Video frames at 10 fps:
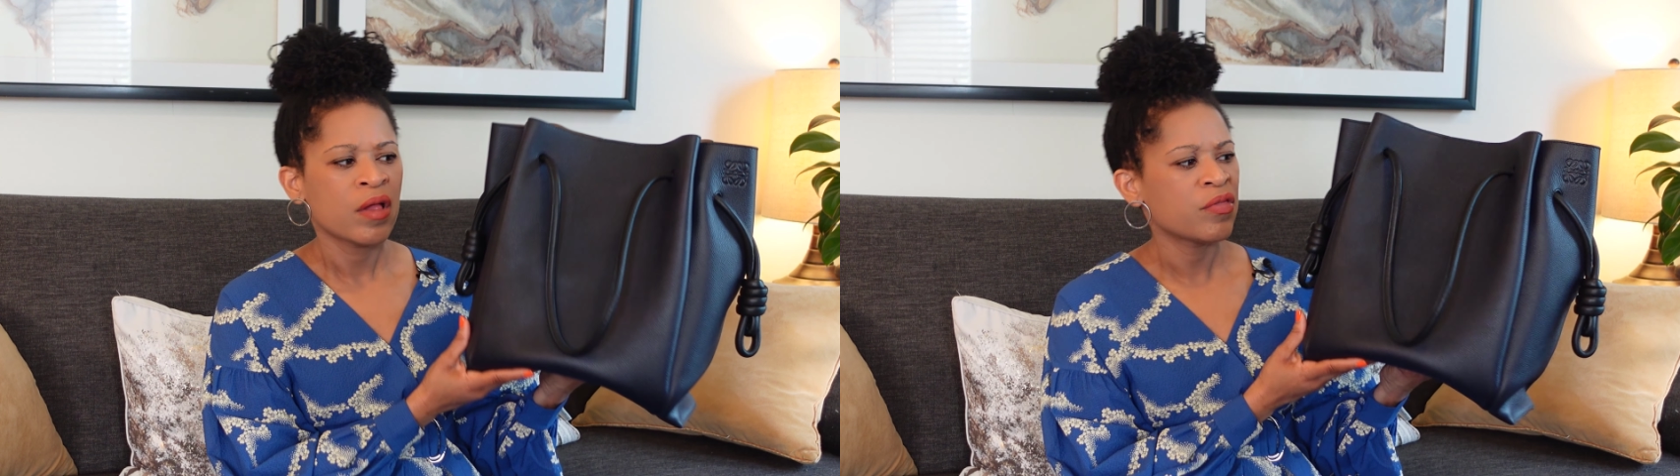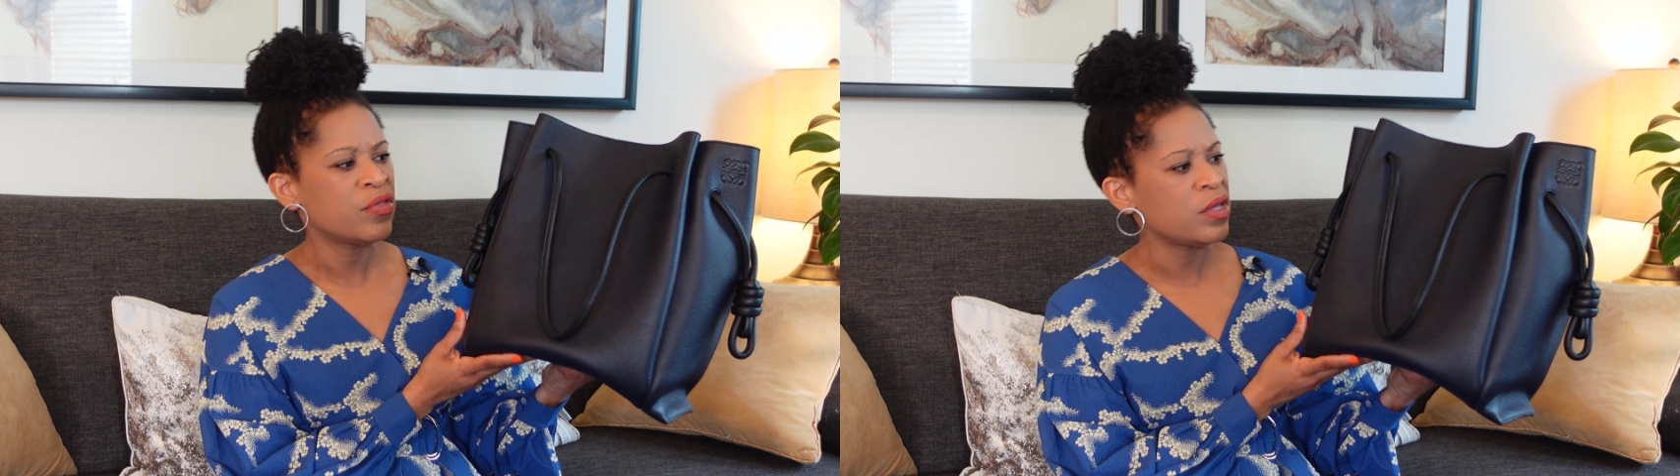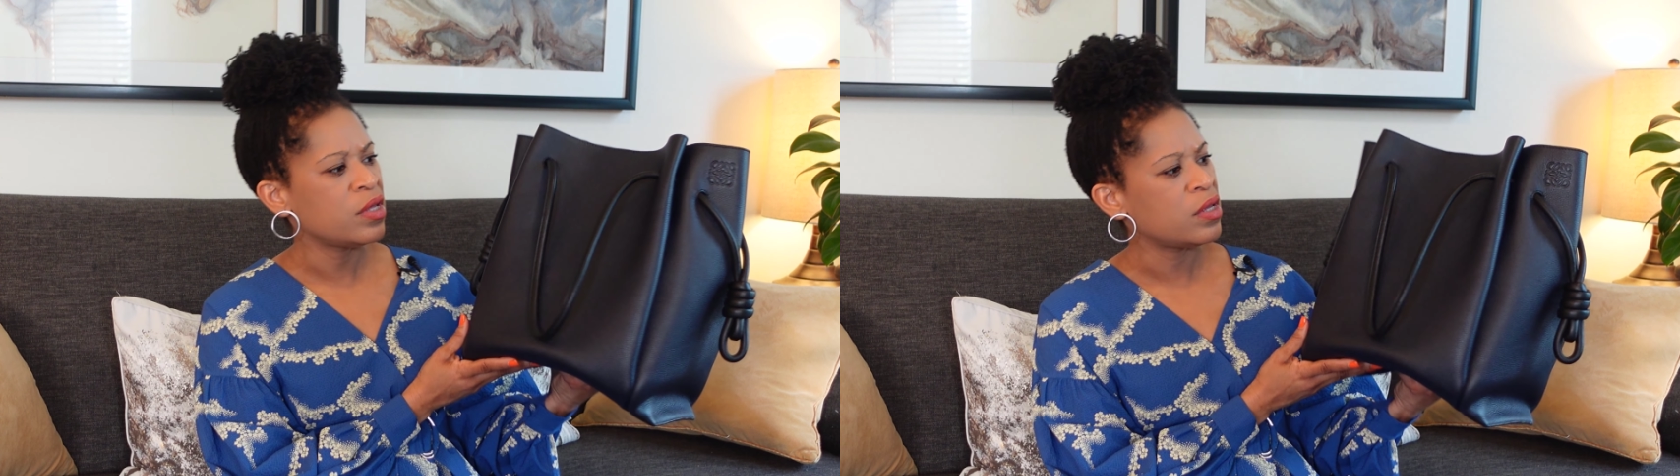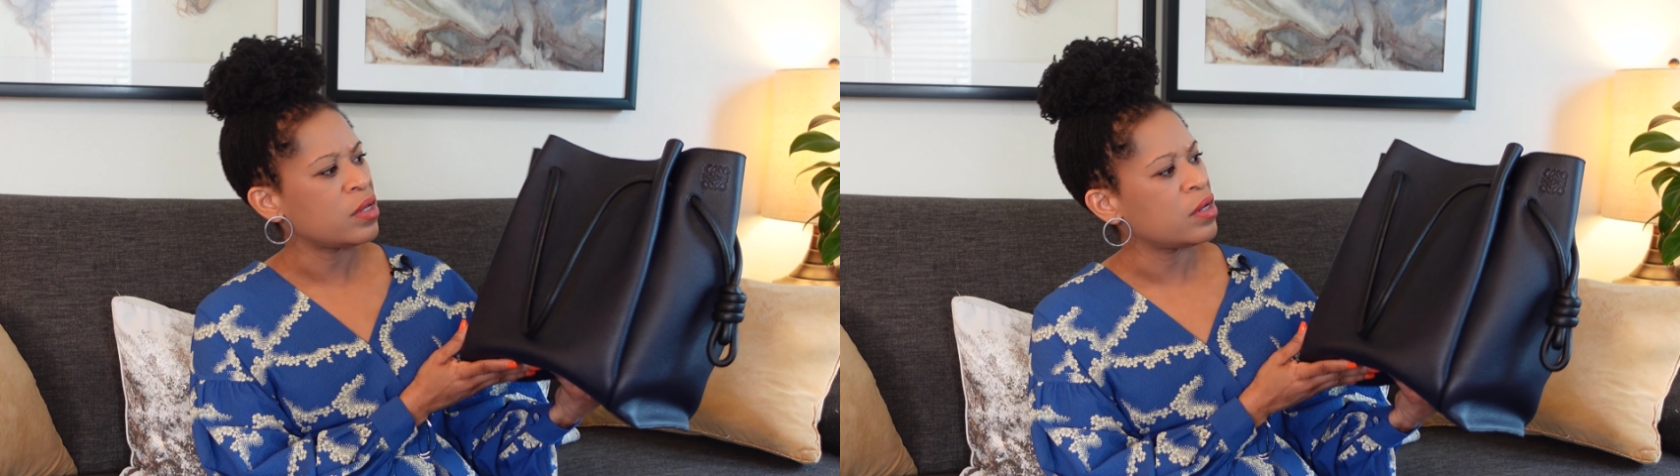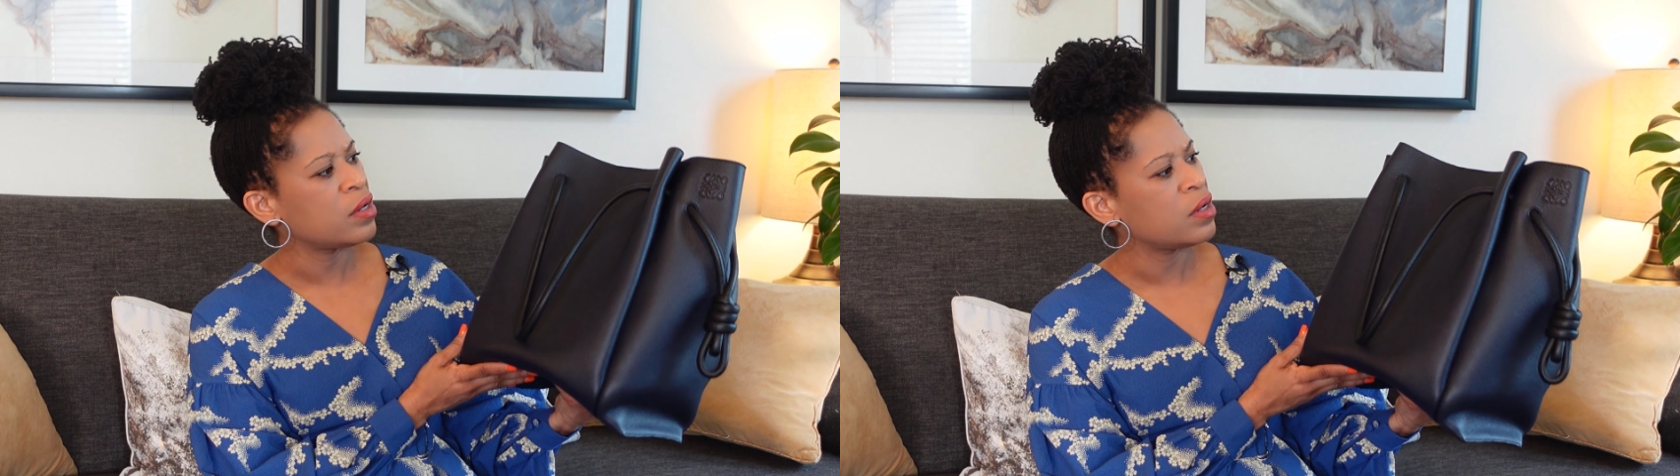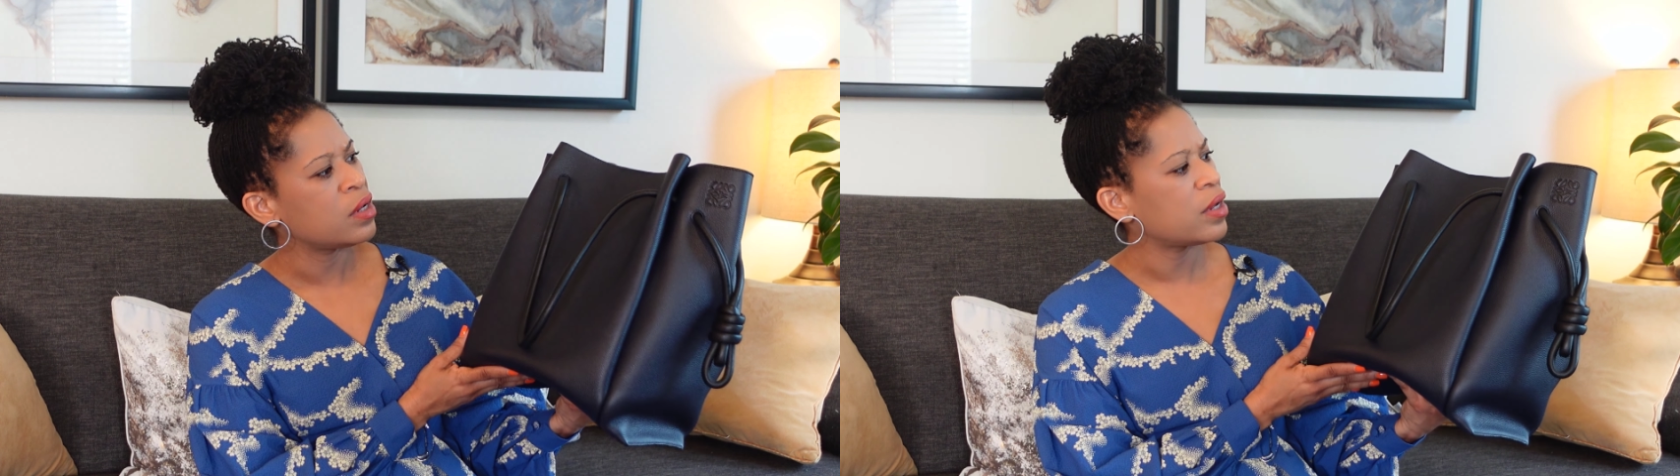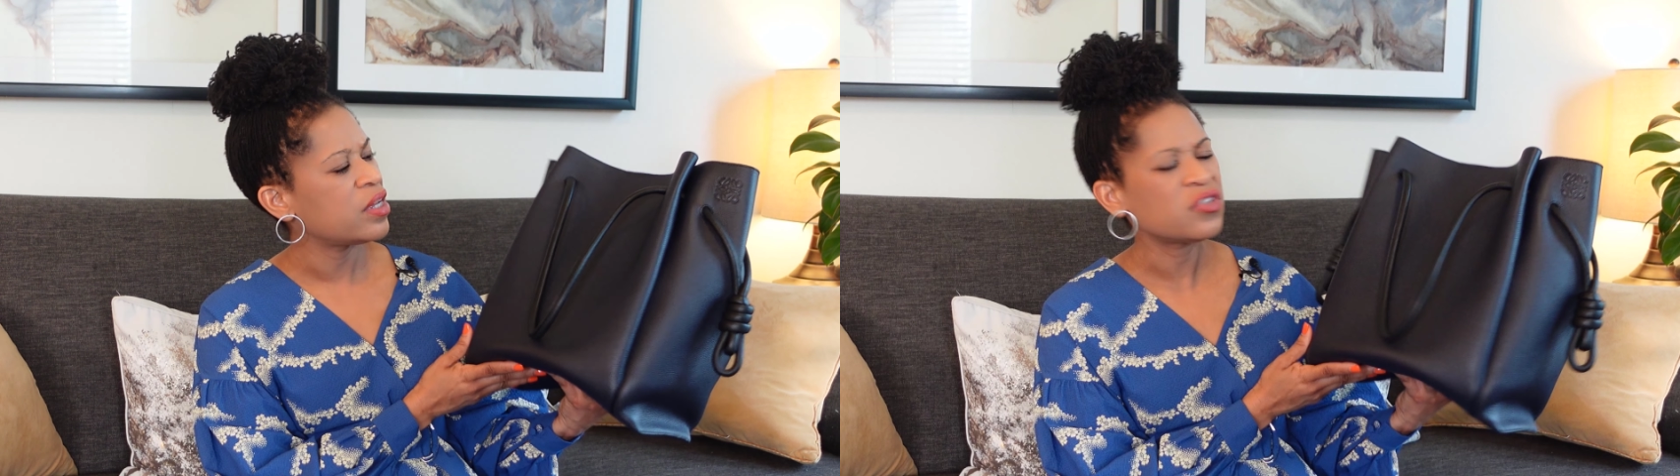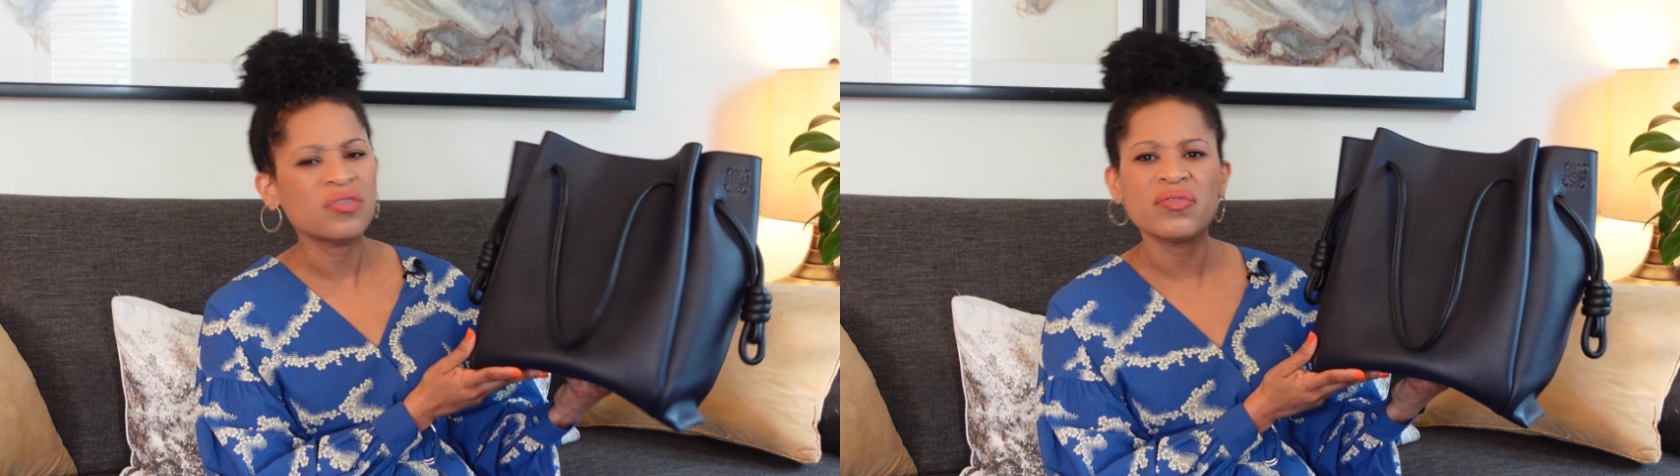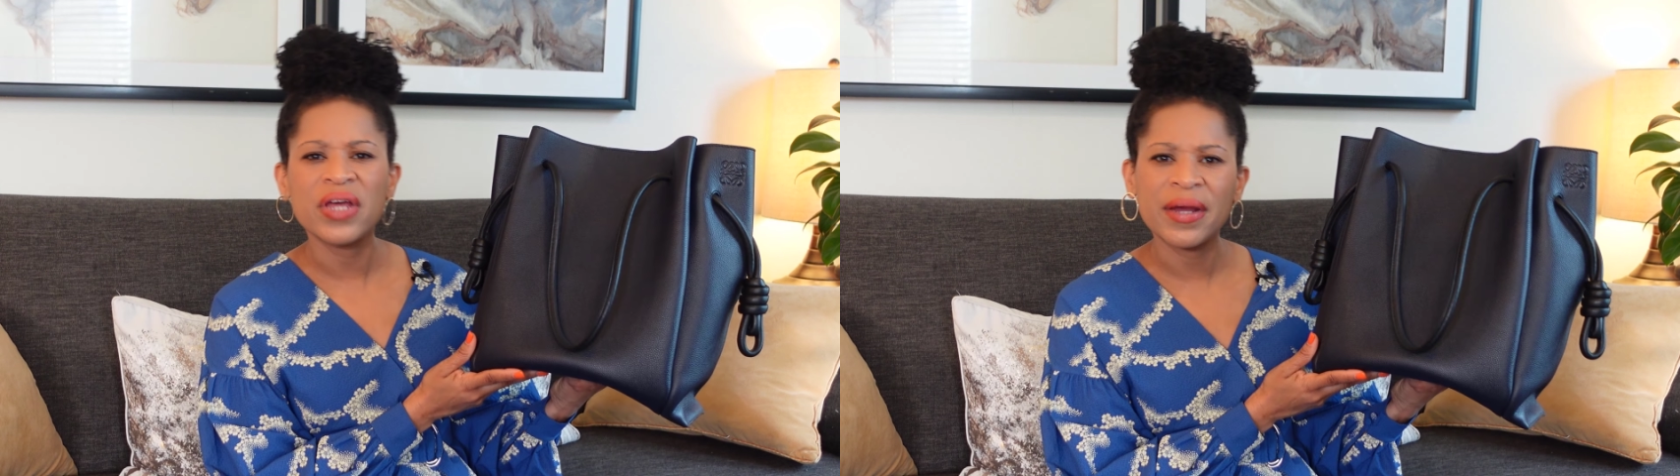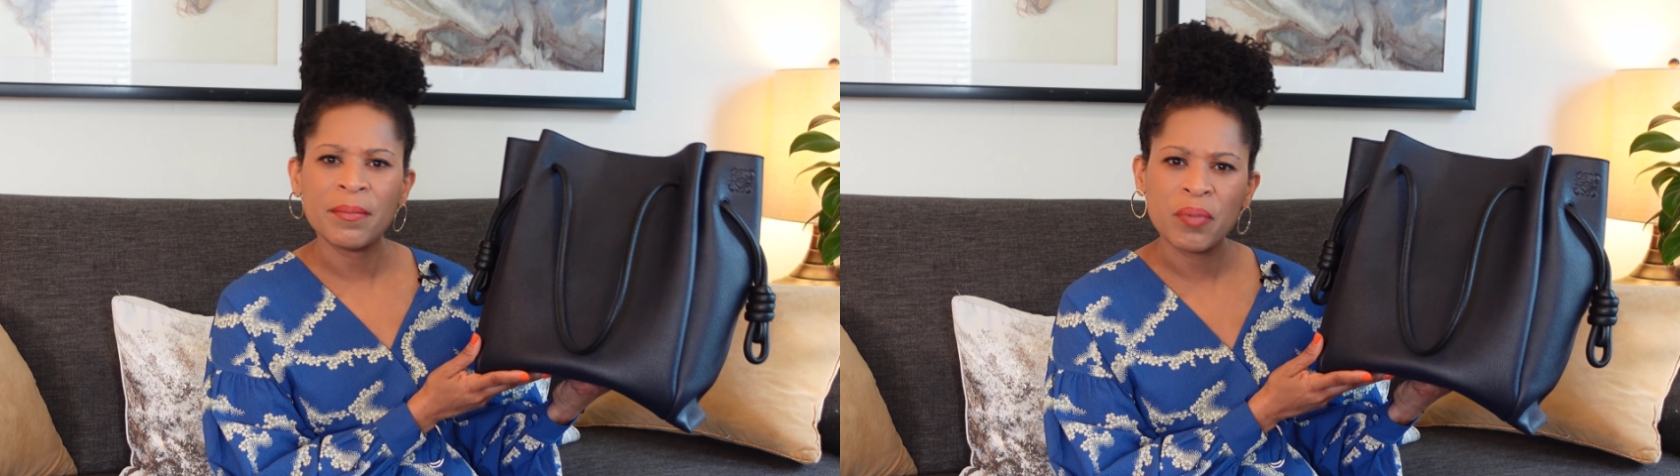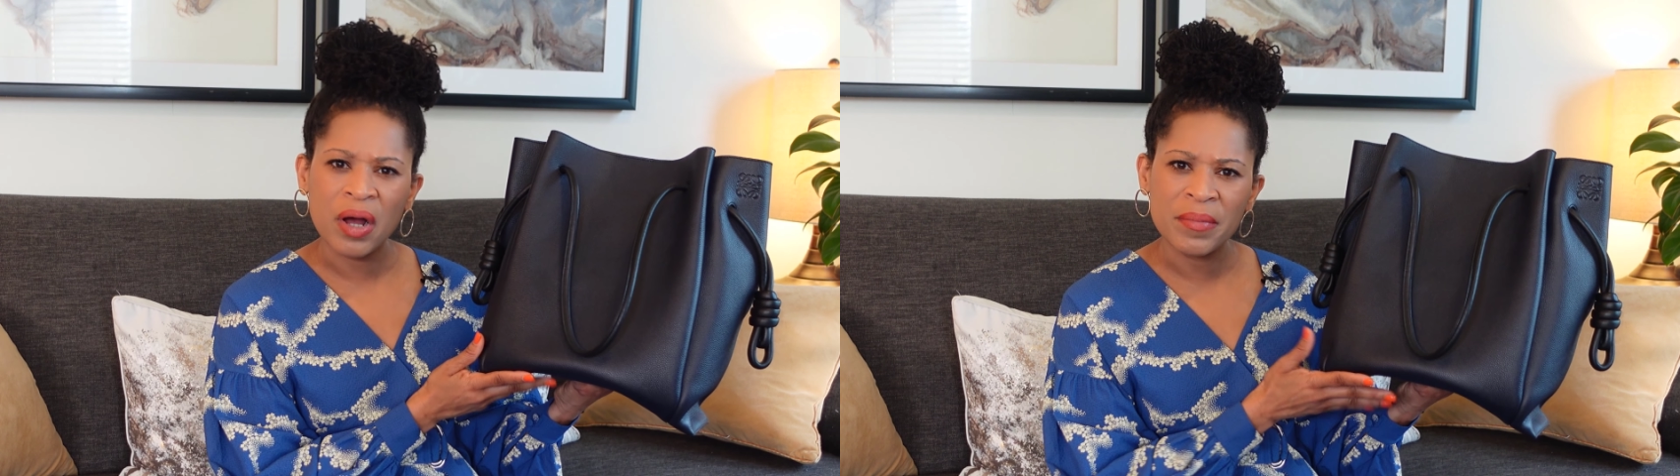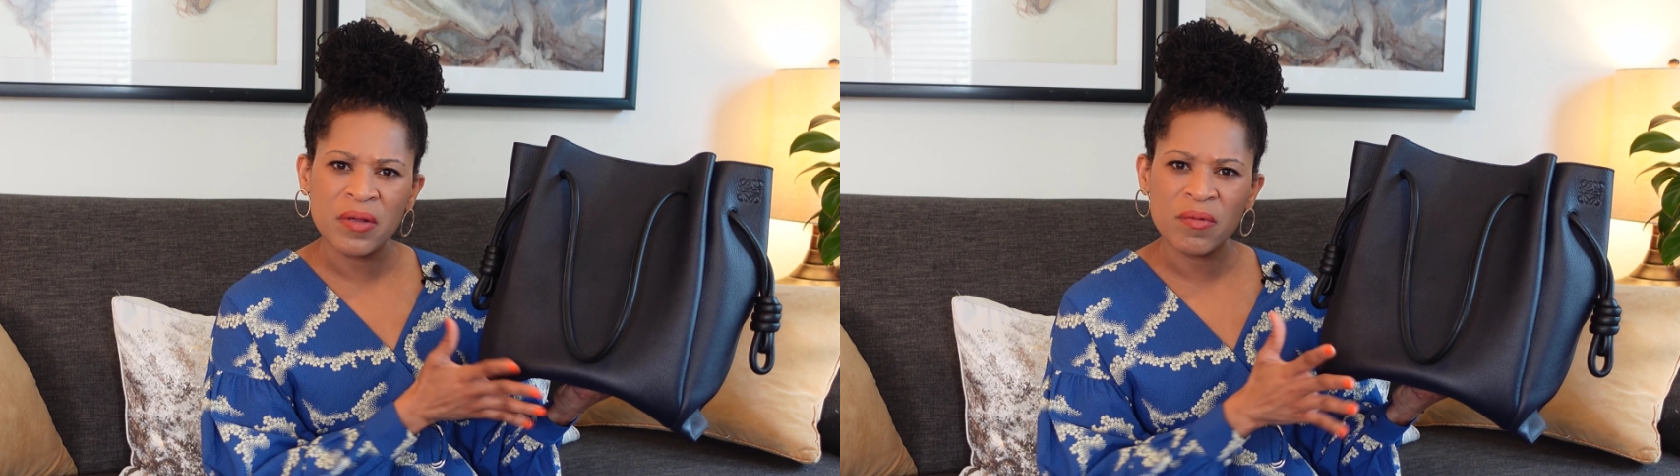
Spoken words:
the issue that brought me